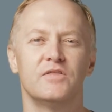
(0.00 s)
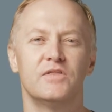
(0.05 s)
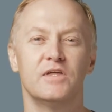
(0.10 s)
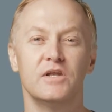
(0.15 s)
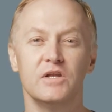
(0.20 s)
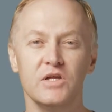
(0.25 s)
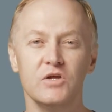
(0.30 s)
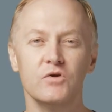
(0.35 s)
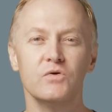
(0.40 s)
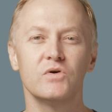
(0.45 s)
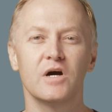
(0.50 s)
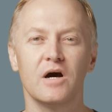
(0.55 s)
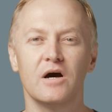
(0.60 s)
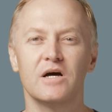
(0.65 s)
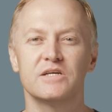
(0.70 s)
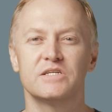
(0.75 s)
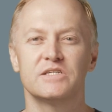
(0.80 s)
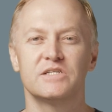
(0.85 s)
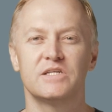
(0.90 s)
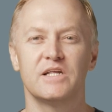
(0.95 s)
The new
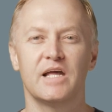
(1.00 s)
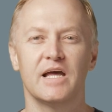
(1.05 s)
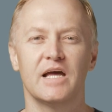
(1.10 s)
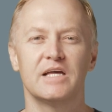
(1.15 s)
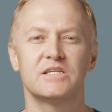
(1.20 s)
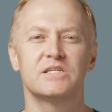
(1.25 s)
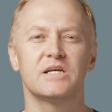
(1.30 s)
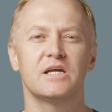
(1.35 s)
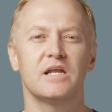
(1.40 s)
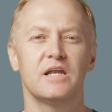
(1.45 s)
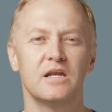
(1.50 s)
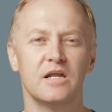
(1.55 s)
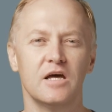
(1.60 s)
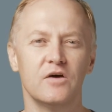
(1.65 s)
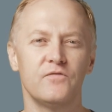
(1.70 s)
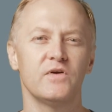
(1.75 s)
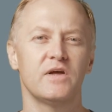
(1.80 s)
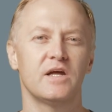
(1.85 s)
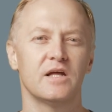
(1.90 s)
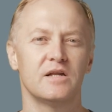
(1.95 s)
Cast SDK
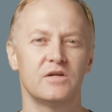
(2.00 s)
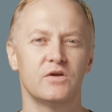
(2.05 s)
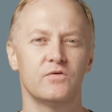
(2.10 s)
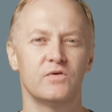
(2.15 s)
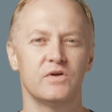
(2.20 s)
significantly